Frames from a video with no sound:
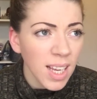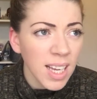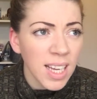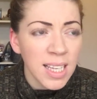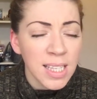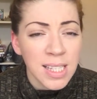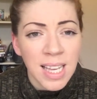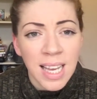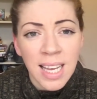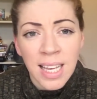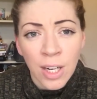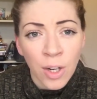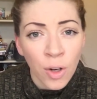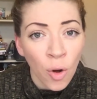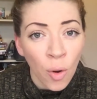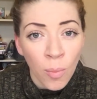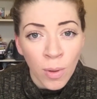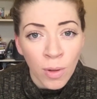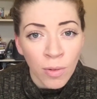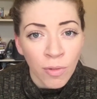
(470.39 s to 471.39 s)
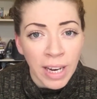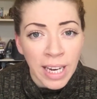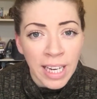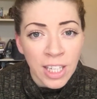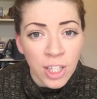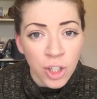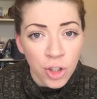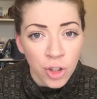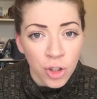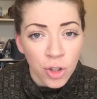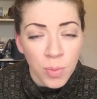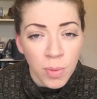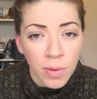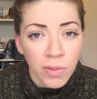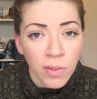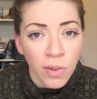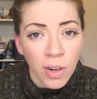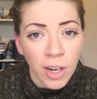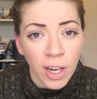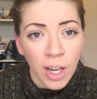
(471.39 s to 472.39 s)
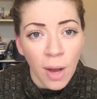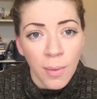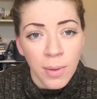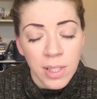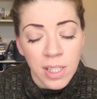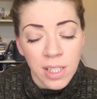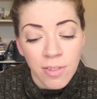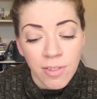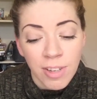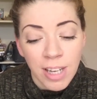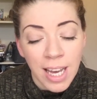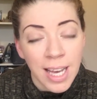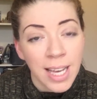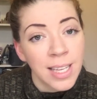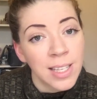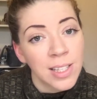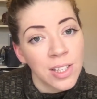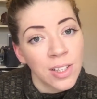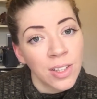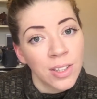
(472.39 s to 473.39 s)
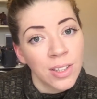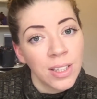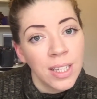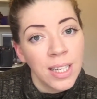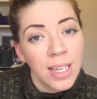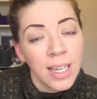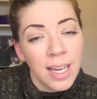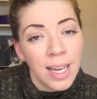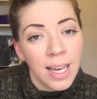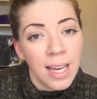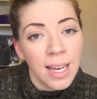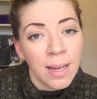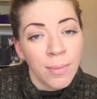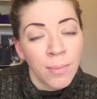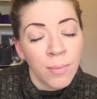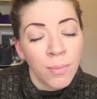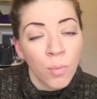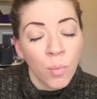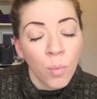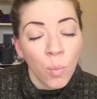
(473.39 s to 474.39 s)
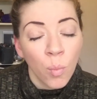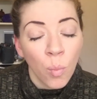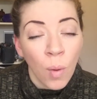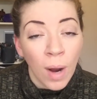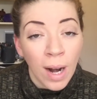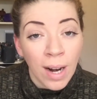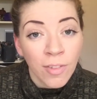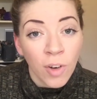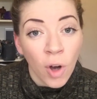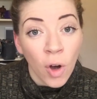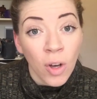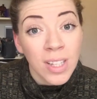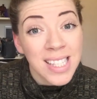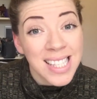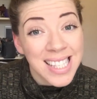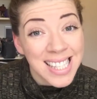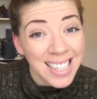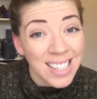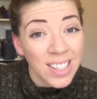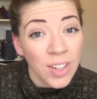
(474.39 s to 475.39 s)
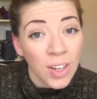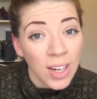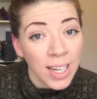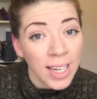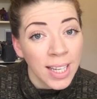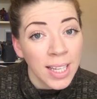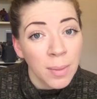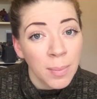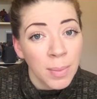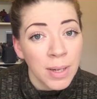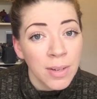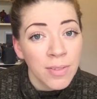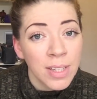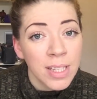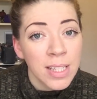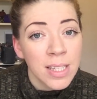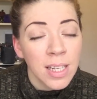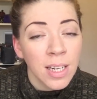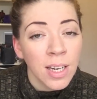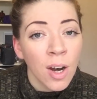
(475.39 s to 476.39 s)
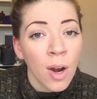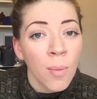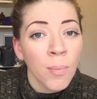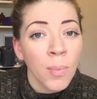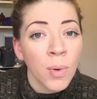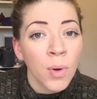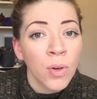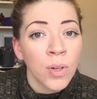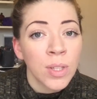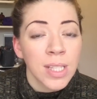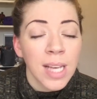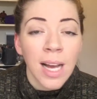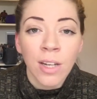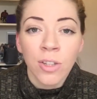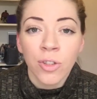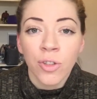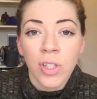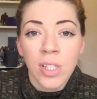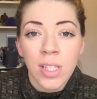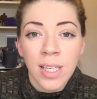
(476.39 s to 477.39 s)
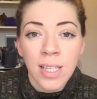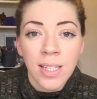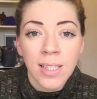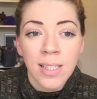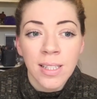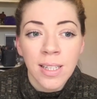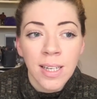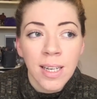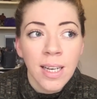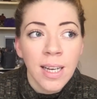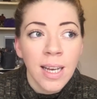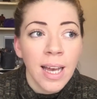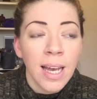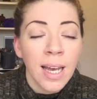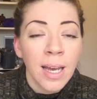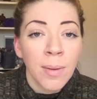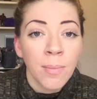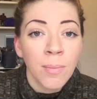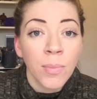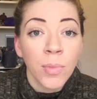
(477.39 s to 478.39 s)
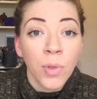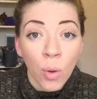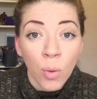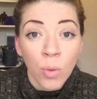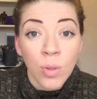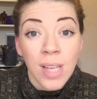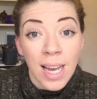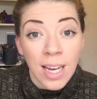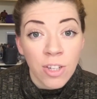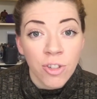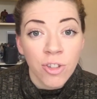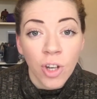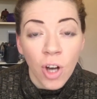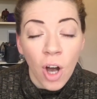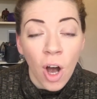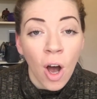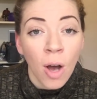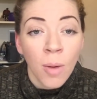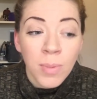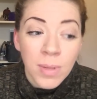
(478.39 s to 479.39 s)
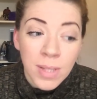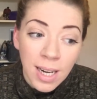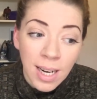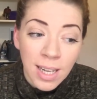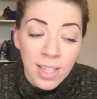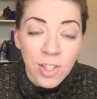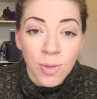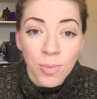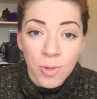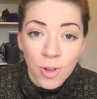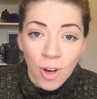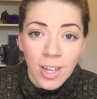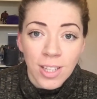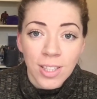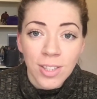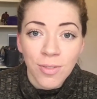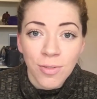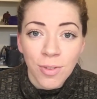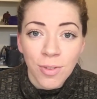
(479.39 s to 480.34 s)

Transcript: is in a normal range just before I go into the rehearsal, when I've still got a little bit of insulin on board, I'll just eat those extra carbs that I subtracted